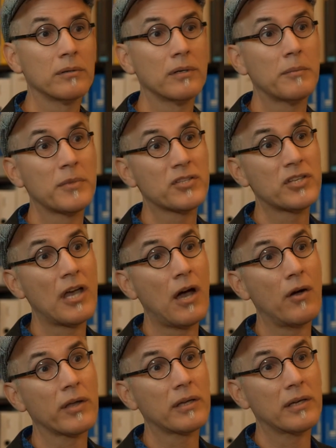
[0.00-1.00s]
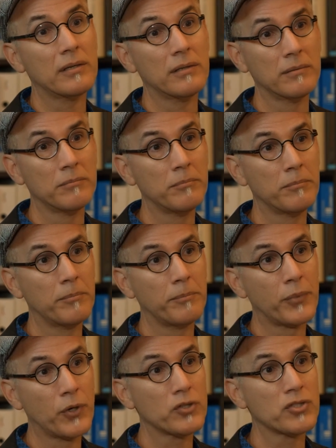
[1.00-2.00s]
let me see how I can
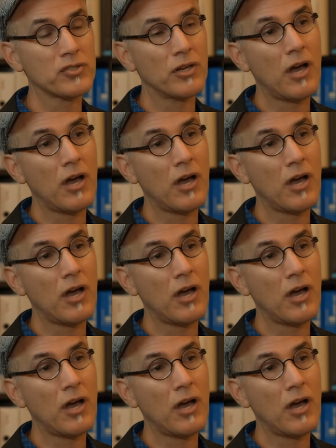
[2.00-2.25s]
purchase an